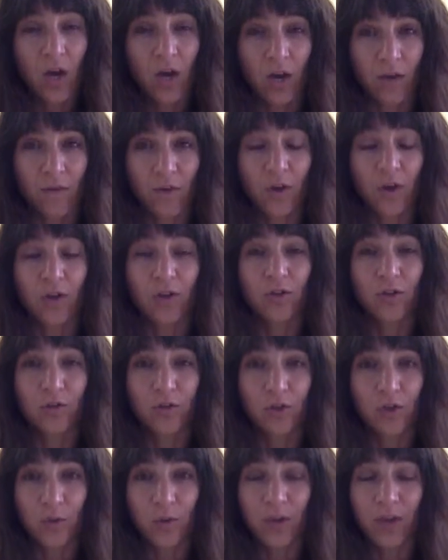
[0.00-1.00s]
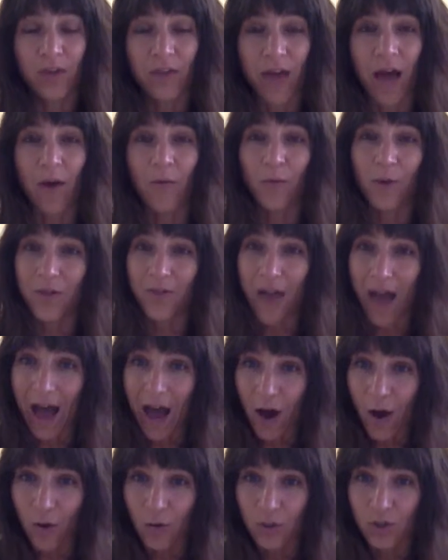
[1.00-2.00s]
If you're doing that
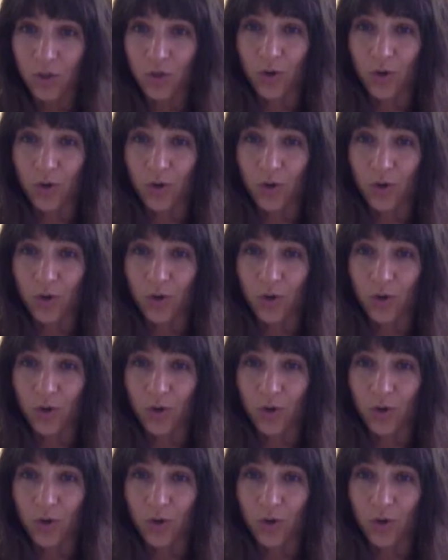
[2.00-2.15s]
without